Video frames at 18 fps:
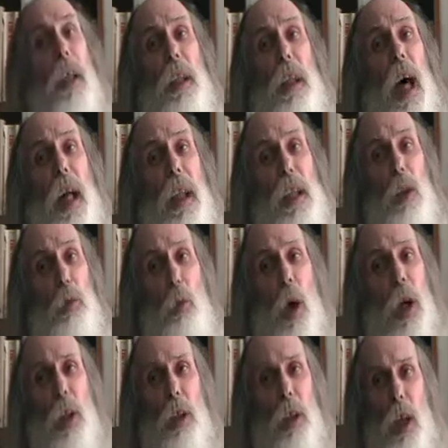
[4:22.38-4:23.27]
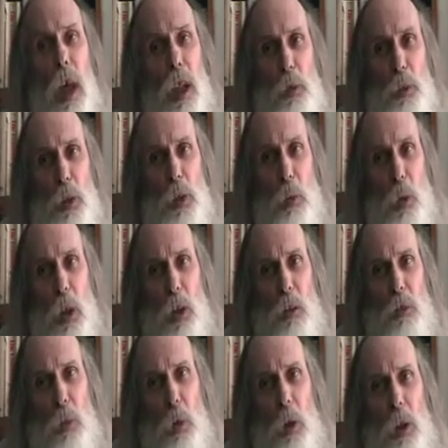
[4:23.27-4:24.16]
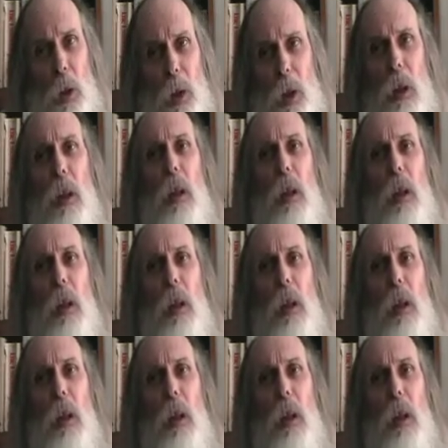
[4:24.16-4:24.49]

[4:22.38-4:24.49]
Not the one her husband works for.